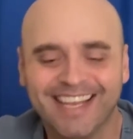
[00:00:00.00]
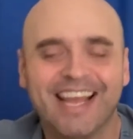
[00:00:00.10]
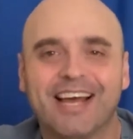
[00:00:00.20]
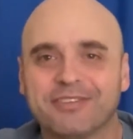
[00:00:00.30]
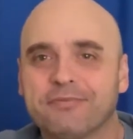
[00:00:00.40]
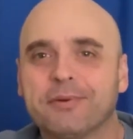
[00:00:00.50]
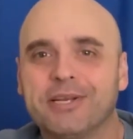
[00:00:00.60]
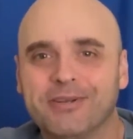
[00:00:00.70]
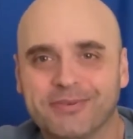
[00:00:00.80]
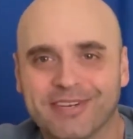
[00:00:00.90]
How's everybody
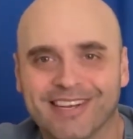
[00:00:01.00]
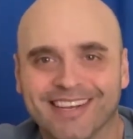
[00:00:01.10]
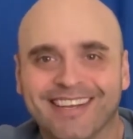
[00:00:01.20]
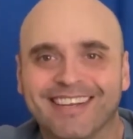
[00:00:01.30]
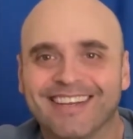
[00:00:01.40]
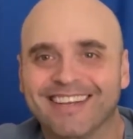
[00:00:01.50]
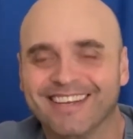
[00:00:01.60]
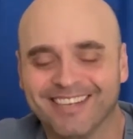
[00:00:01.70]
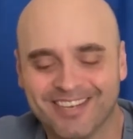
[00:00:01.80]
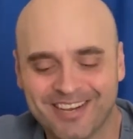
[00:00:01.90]
doing today?
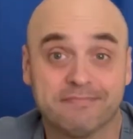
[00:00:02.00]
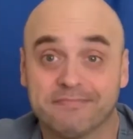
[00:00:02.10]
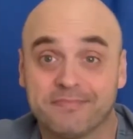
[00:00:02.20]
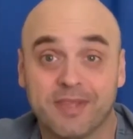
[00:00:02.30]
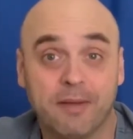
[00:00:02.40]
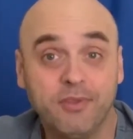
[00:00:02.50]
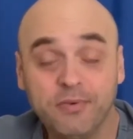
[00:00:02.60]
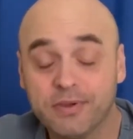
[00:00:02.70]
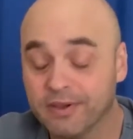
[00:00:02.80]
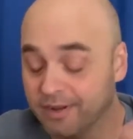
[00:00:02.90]
I'm
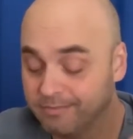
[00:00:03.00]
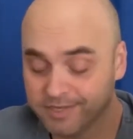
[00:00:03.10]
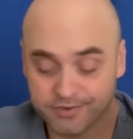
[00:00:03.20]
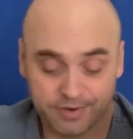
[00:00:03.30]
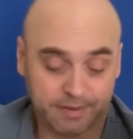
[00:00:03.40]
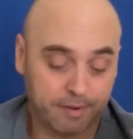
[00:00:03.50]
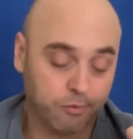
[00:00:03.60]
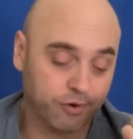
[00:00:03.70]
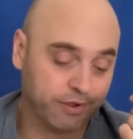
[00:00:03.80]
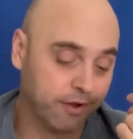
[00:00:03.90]
doing good. I'm just drinking my
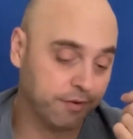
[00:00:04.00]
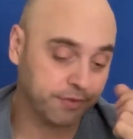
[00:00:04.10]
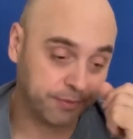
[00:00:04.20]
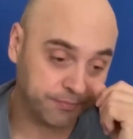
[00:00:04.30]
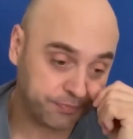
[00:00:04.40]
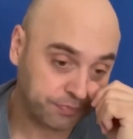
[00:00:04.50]
morning coffee.